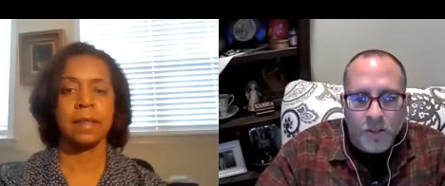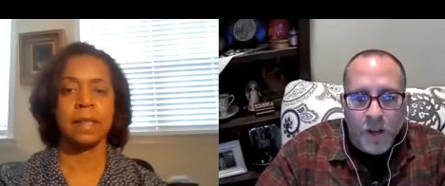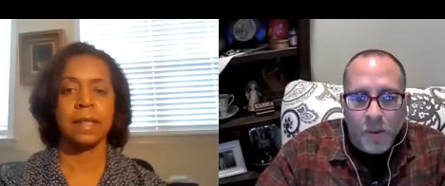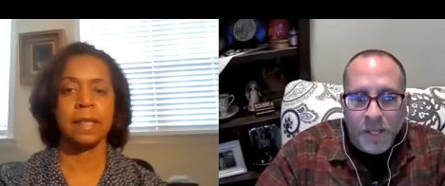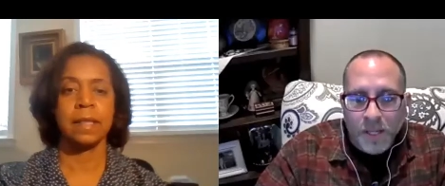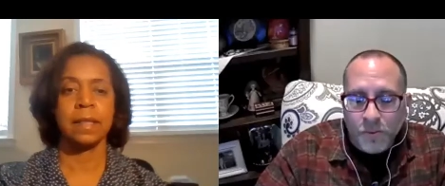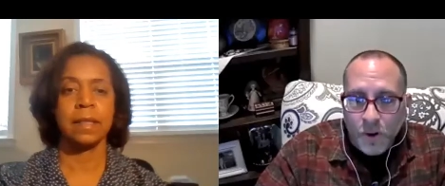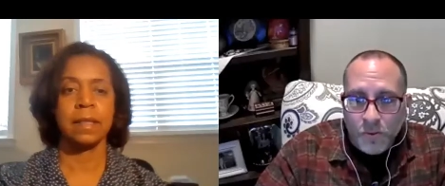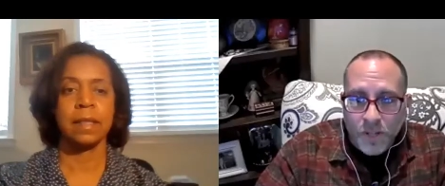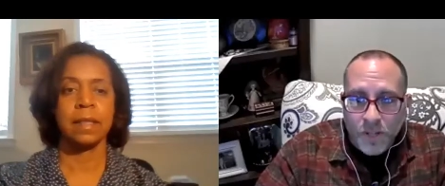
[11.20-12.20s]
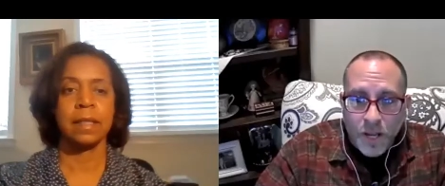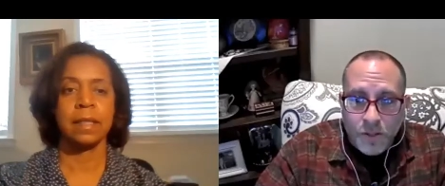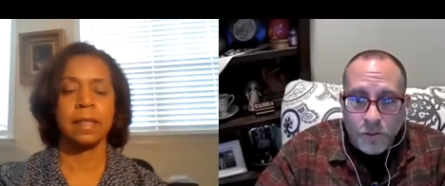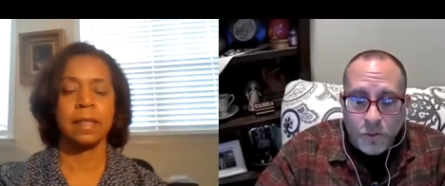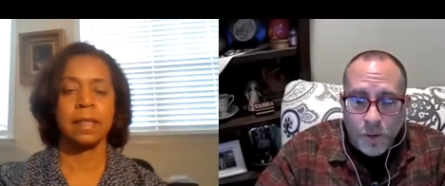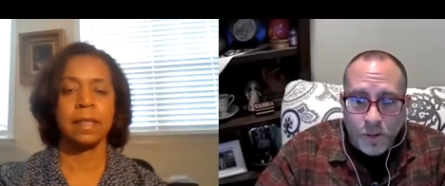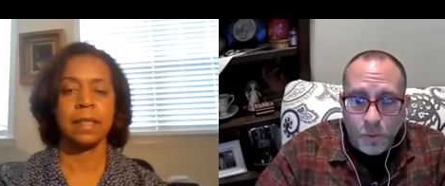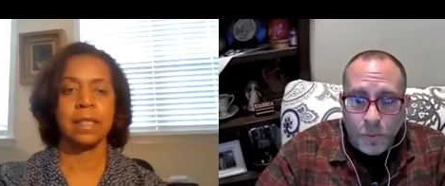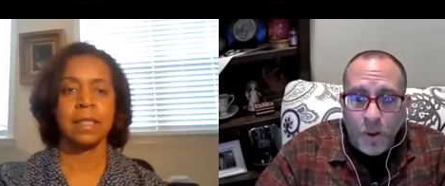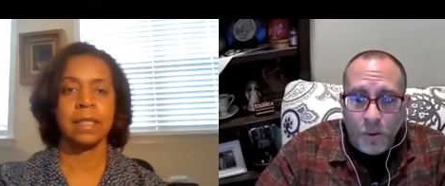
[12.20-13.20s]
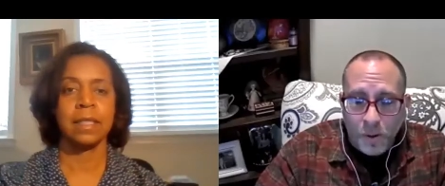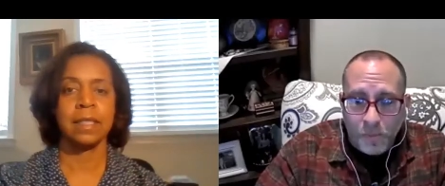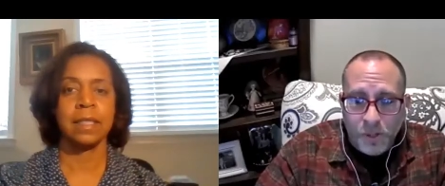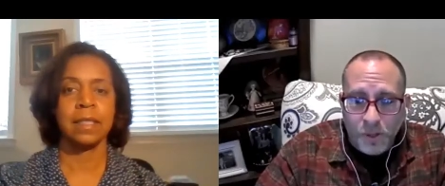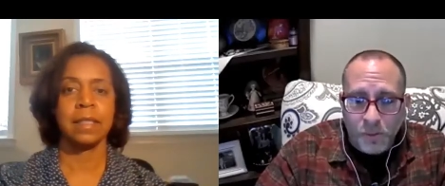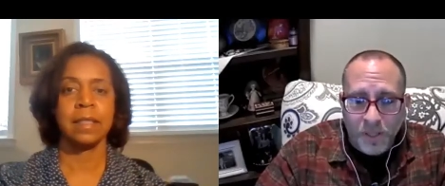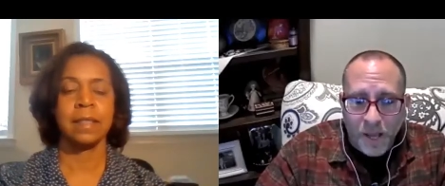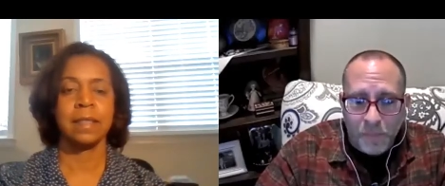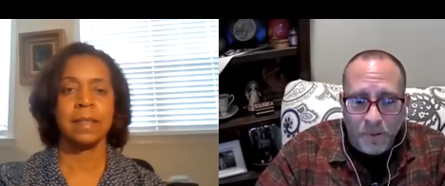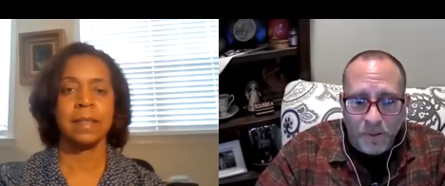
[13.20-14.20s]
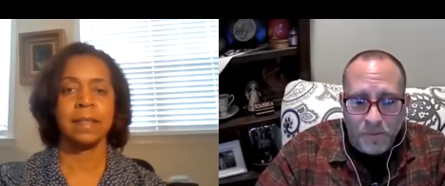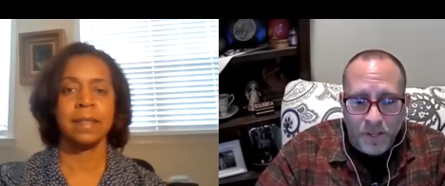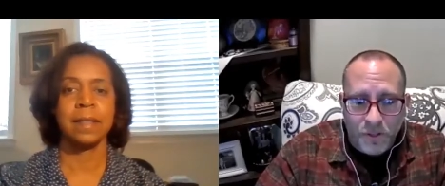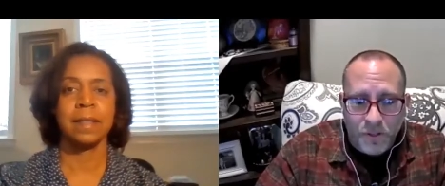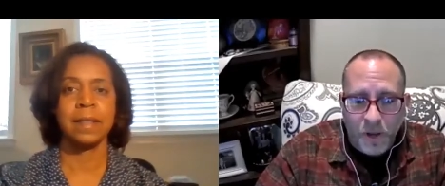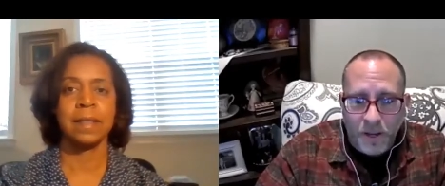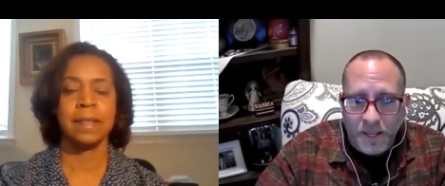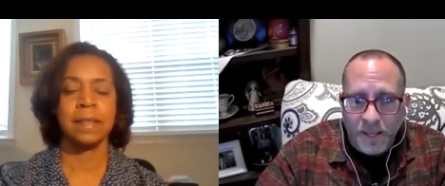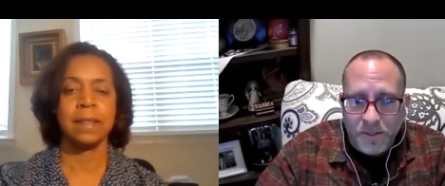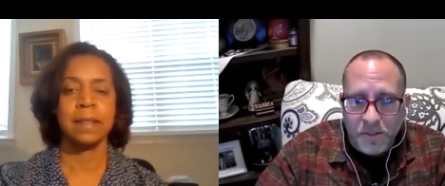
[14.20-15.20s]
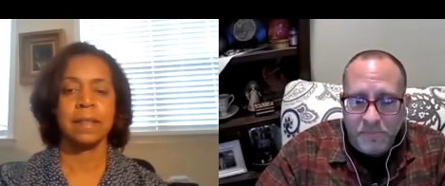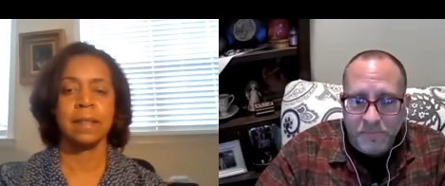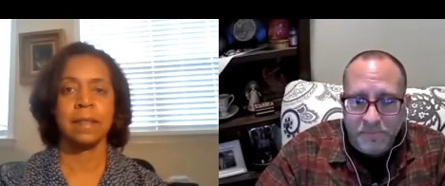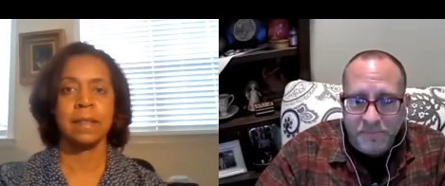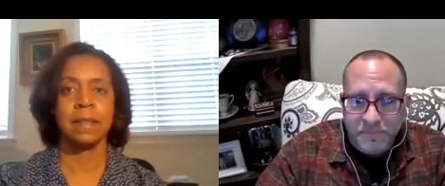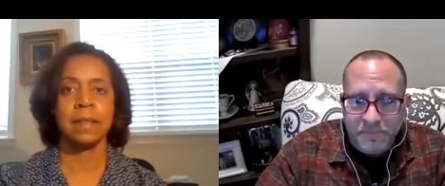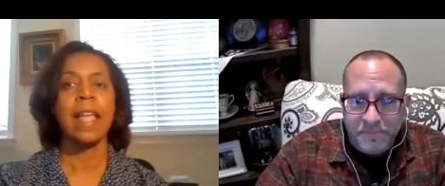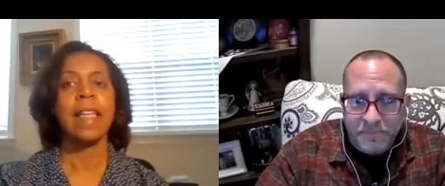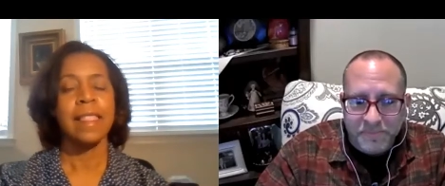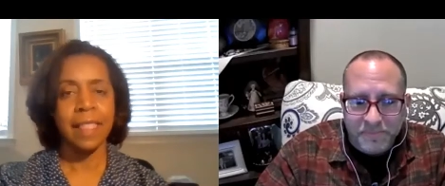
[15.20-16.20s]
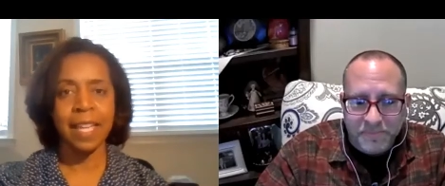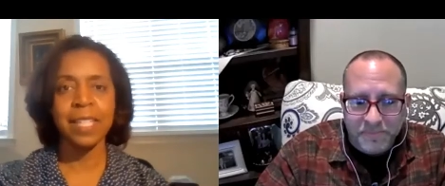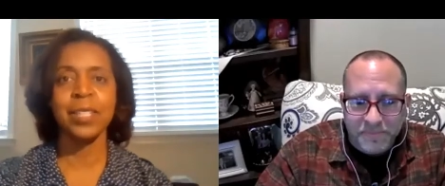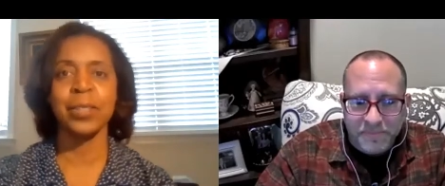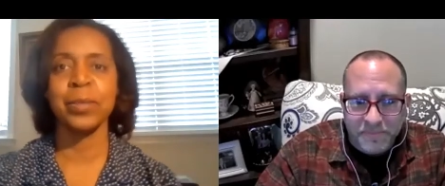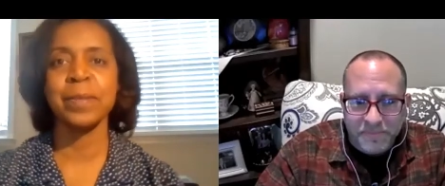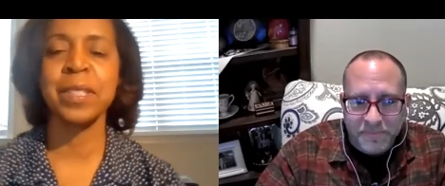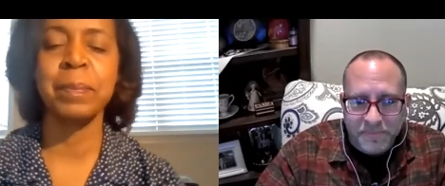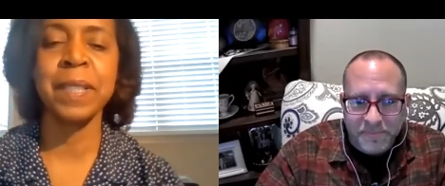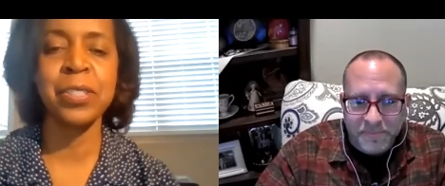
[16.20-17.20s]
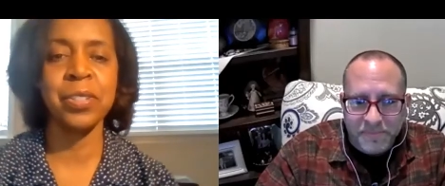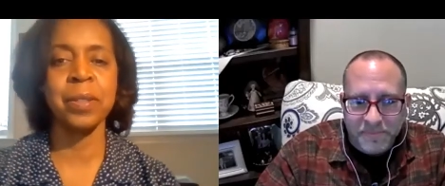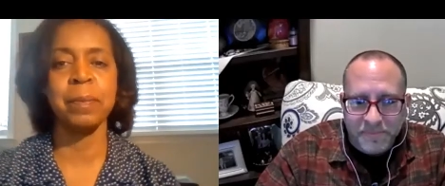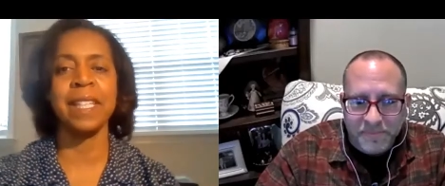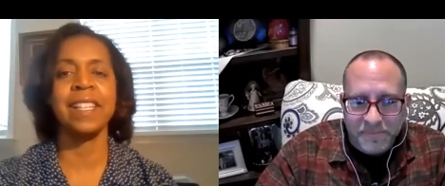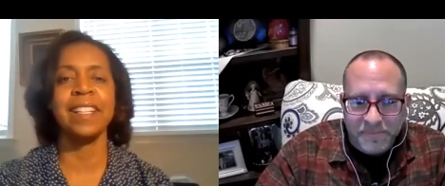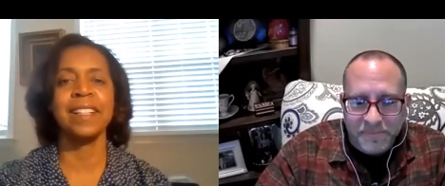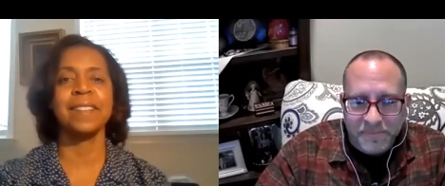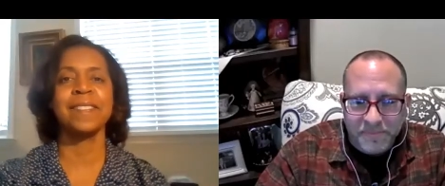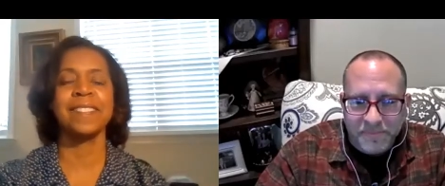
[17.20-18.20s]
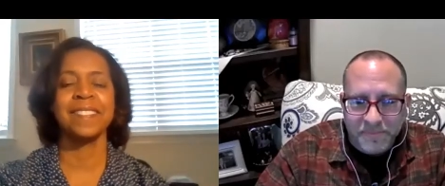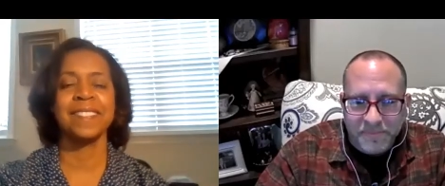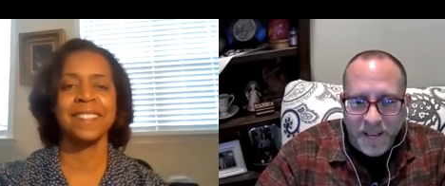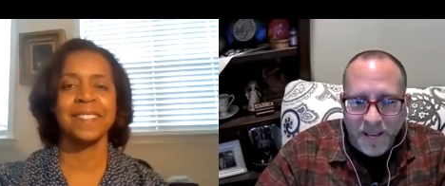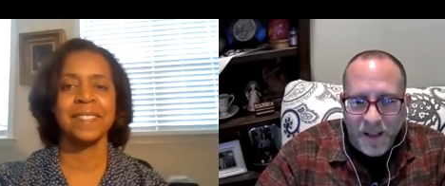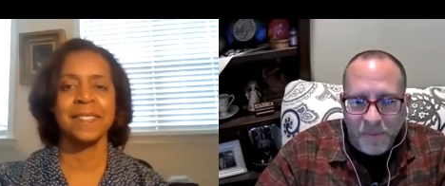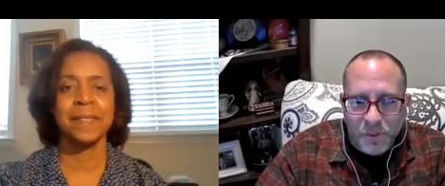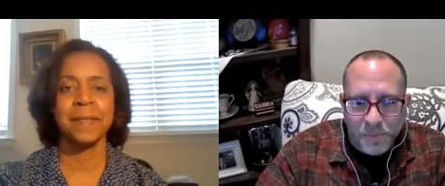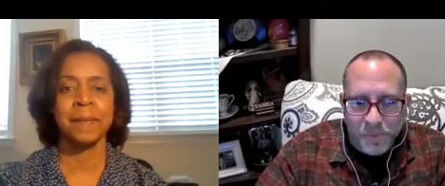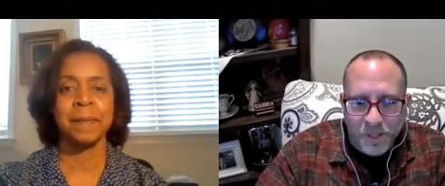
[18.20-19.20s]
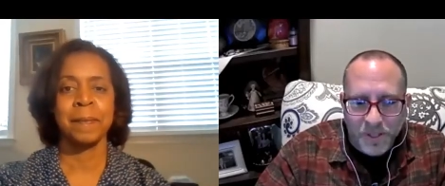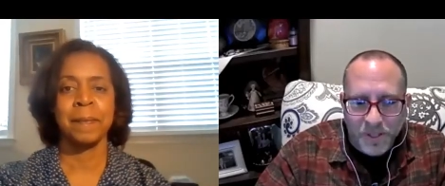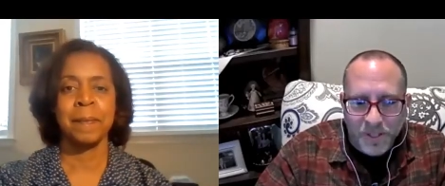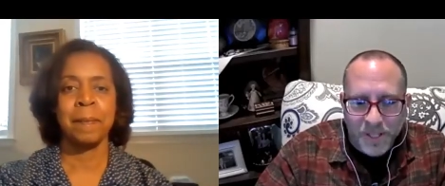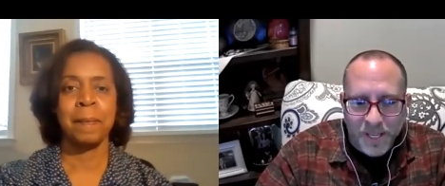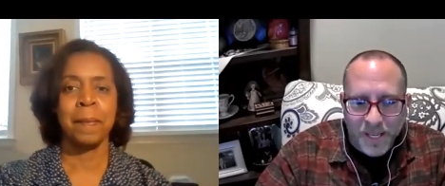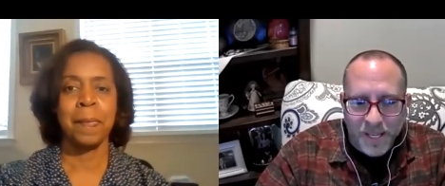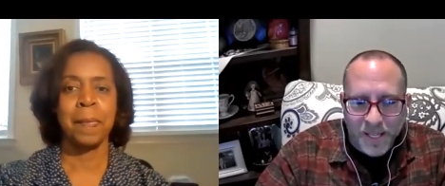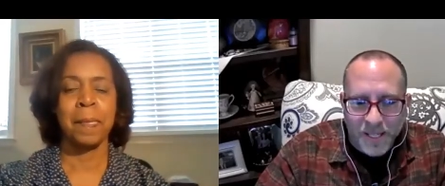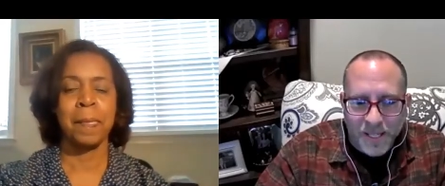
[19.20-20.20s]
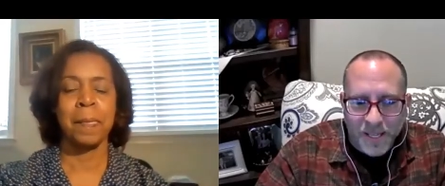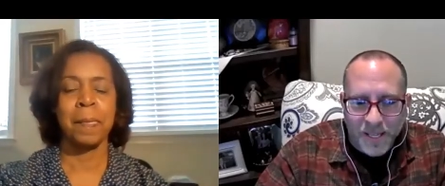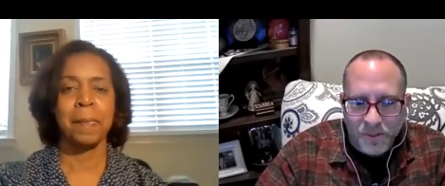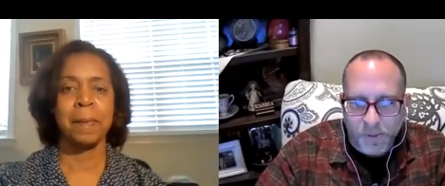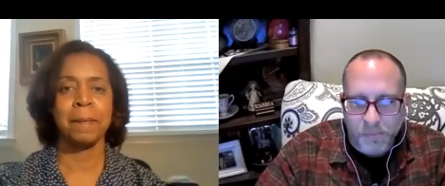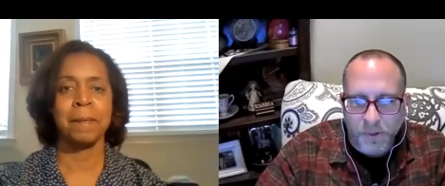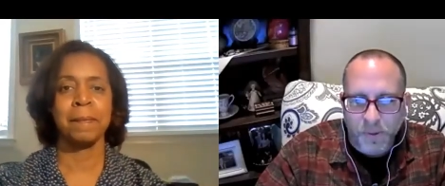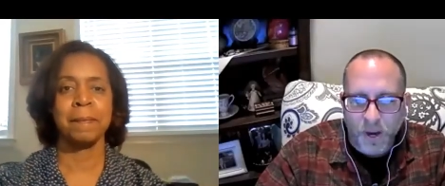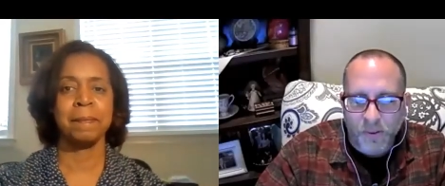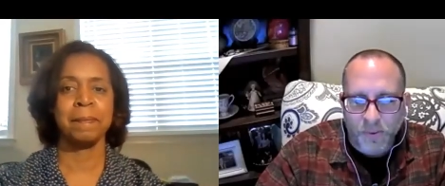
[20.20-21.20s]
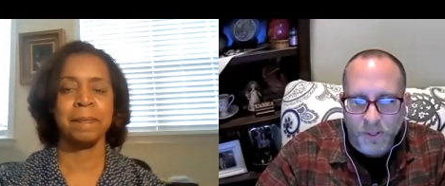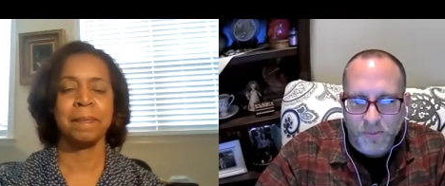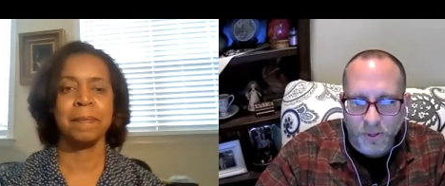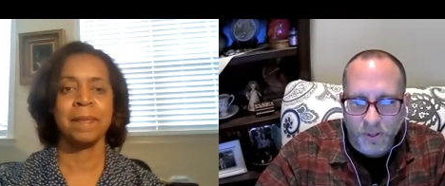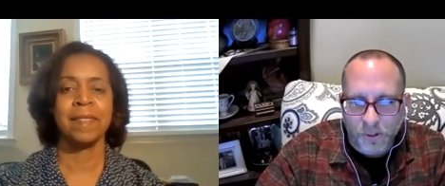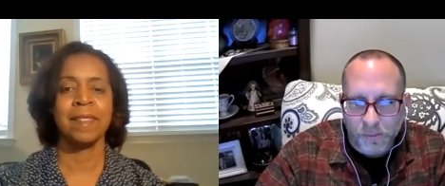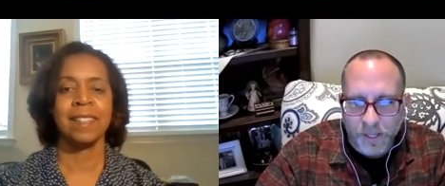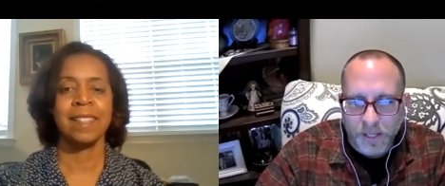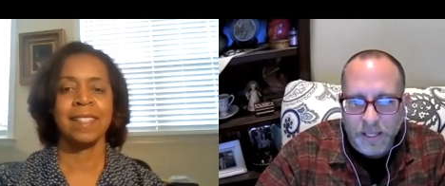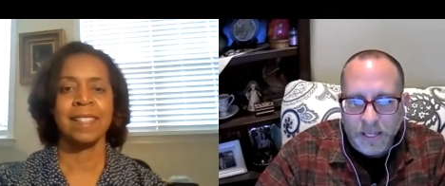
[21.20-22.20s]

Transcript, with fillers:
Speaker 1: Dominique Rodriguez Sawyer, welcome to the Human Capital Innovations Podcast.
Speaker 2: Thank you. It's a pleasure to be here.
Speaker 1: Yeah, I'm super excited to have this conversation. We've been preparing for this for a little bit,